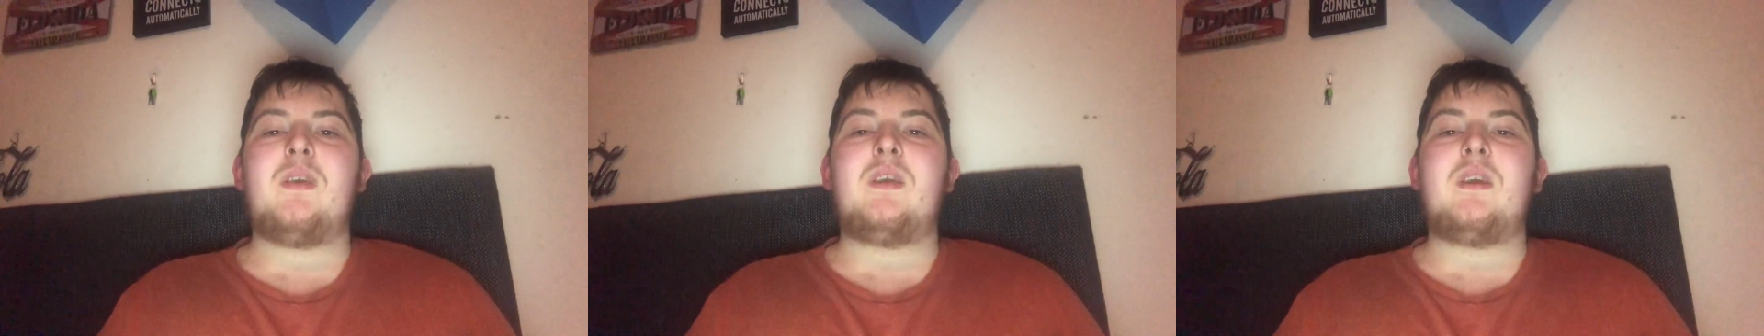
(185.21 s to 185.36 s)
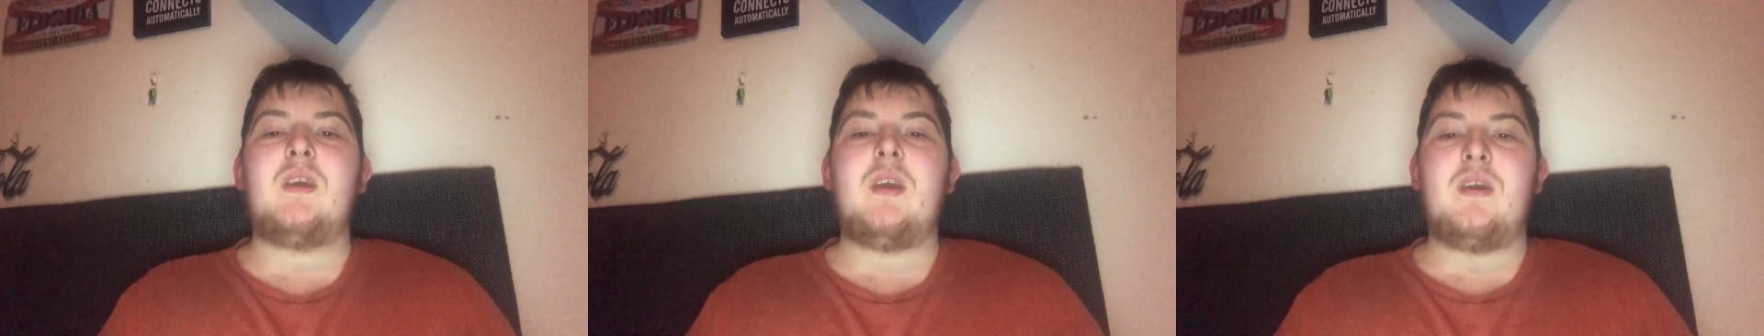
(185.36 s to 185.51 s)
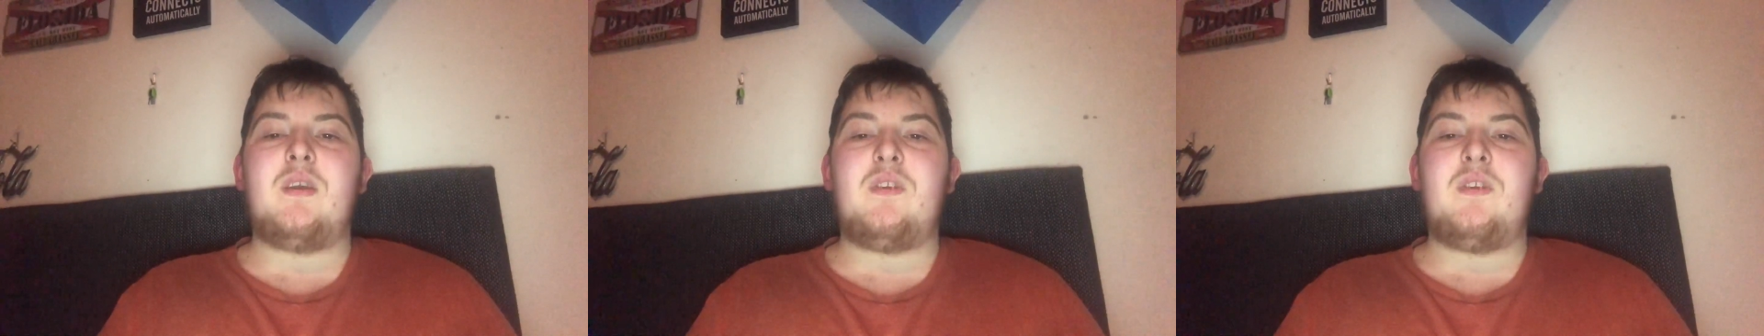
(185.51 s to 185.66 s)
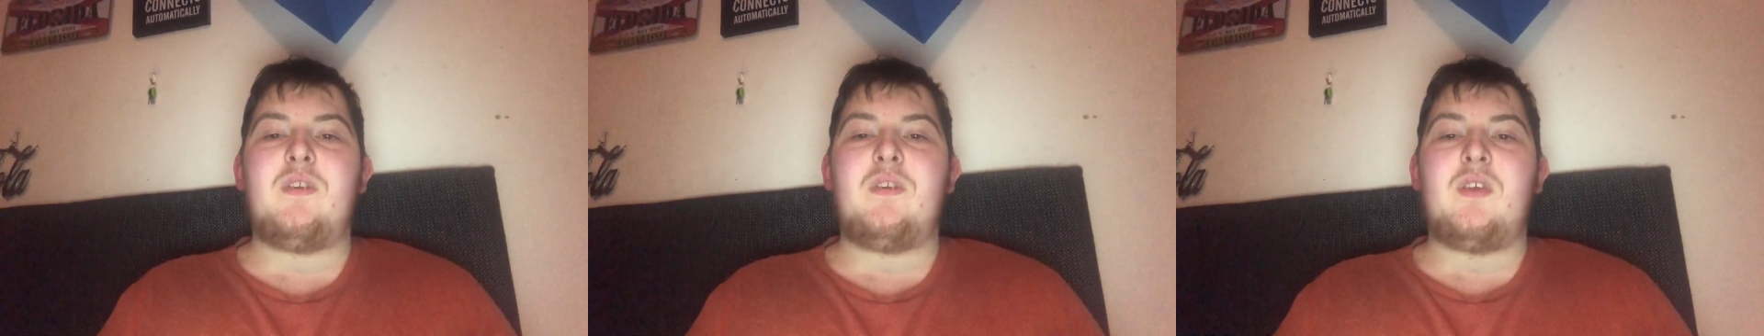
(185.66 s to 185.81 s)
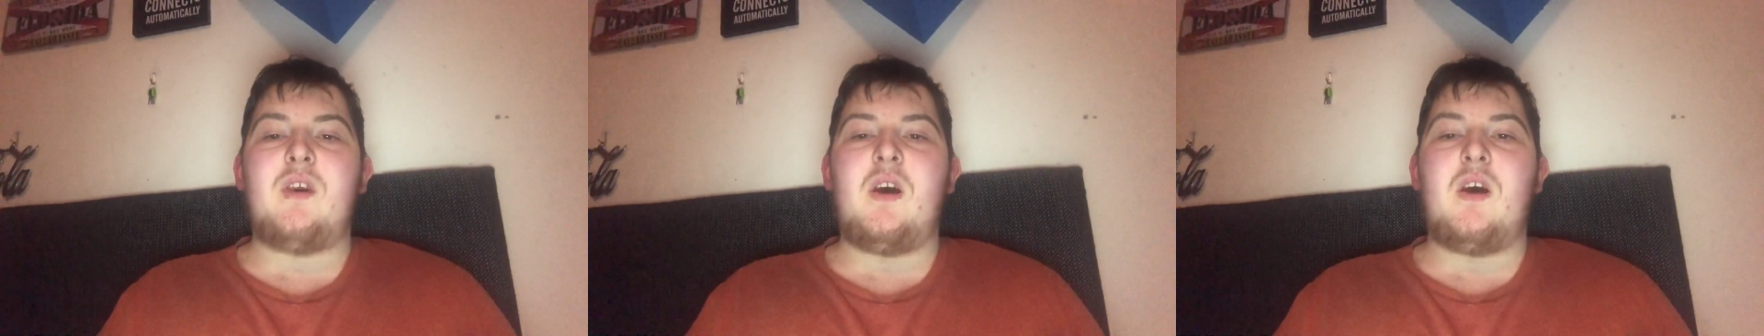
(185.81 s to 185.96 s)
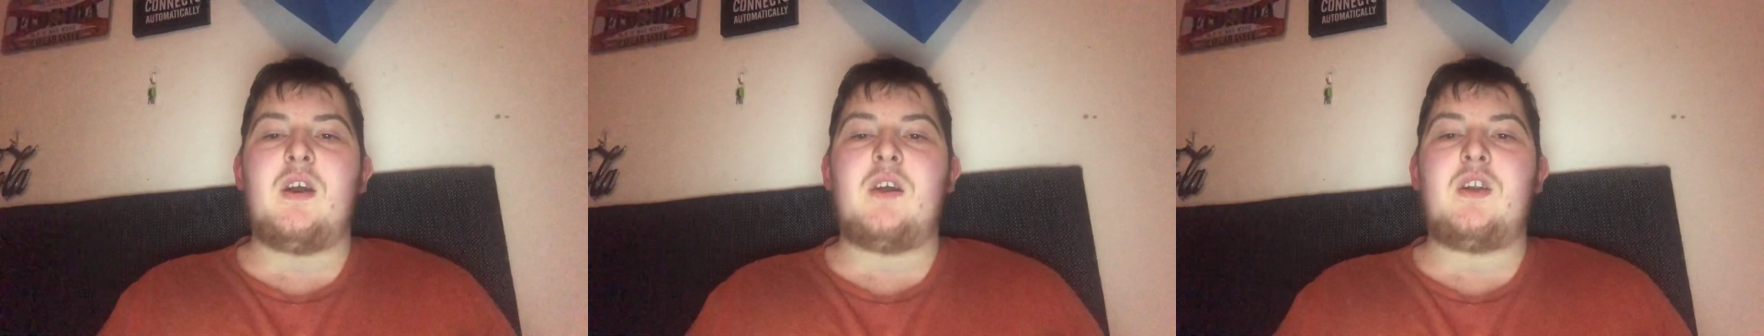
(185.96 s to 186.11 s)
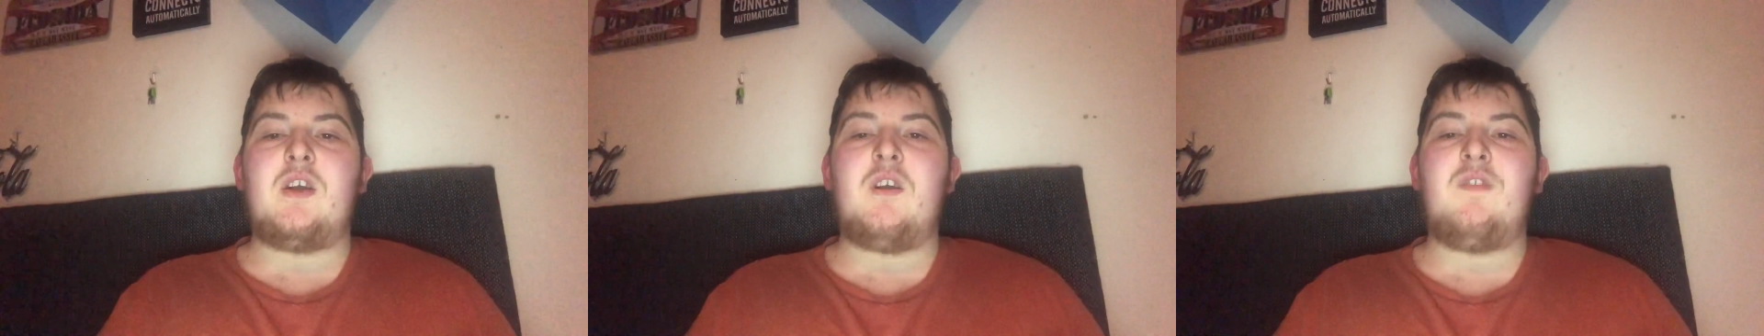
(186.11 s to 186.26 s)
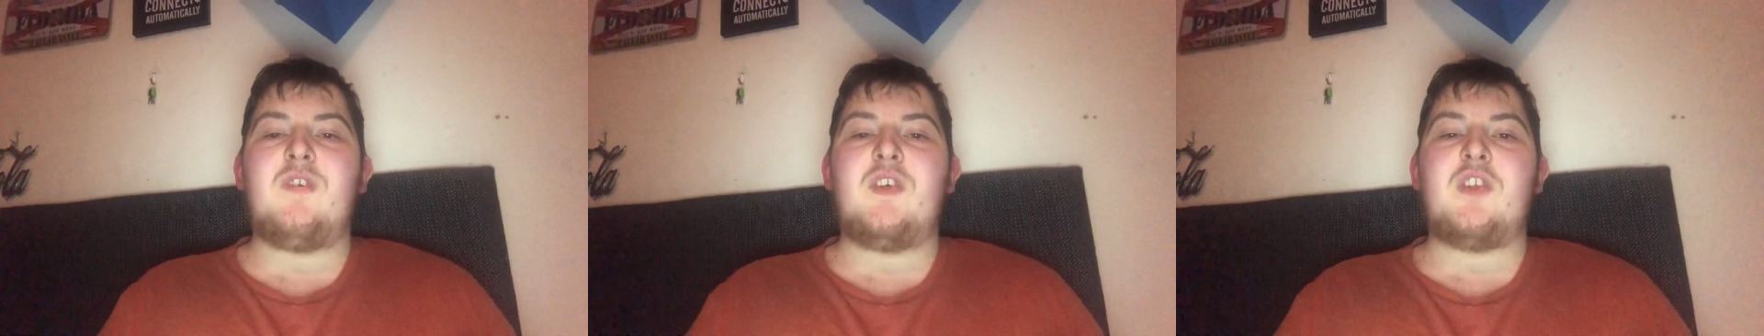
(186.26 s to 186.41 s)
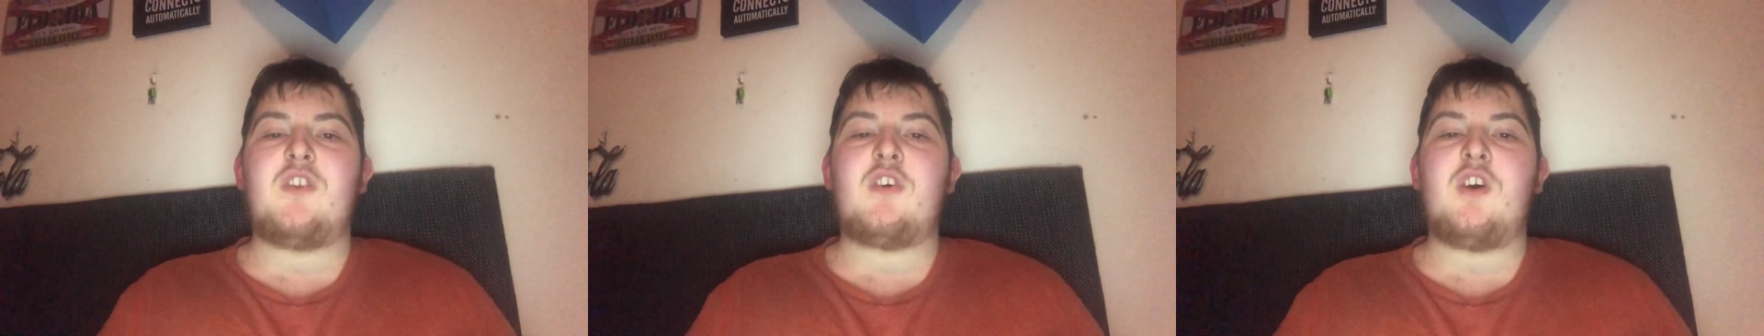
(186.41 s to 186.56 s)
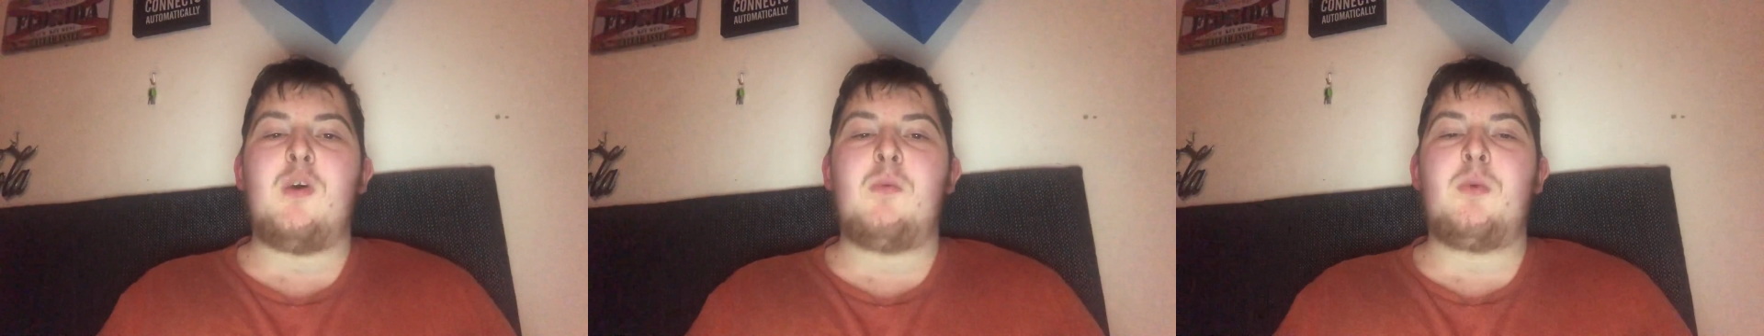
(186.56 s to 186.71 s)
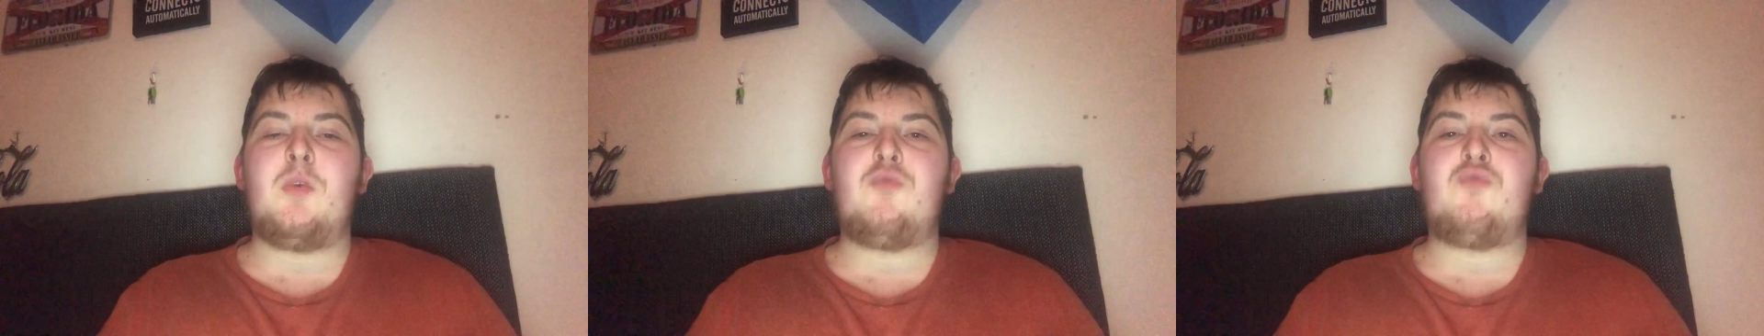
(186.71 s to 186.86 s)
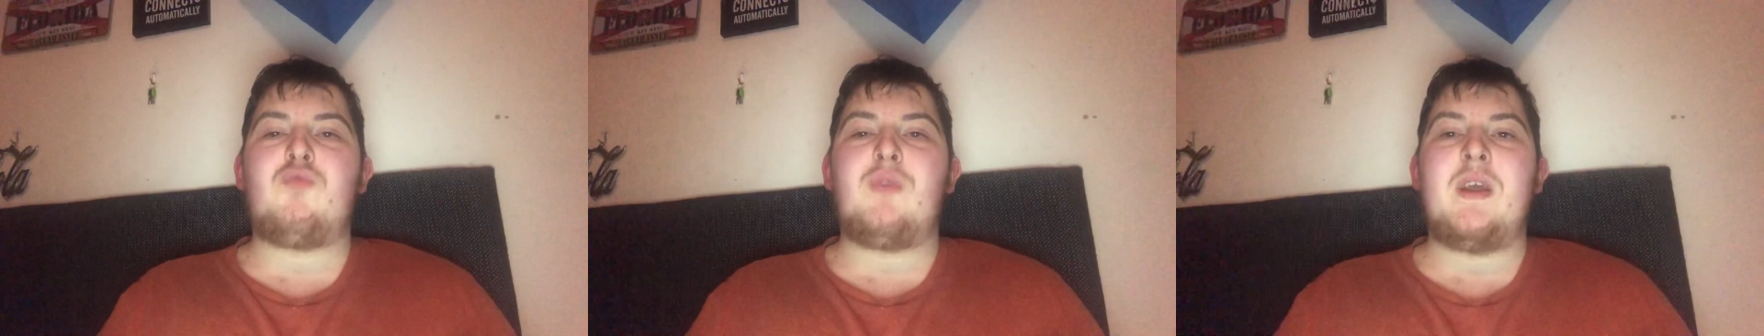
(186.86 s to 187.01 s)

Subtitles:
Yes, I know this car was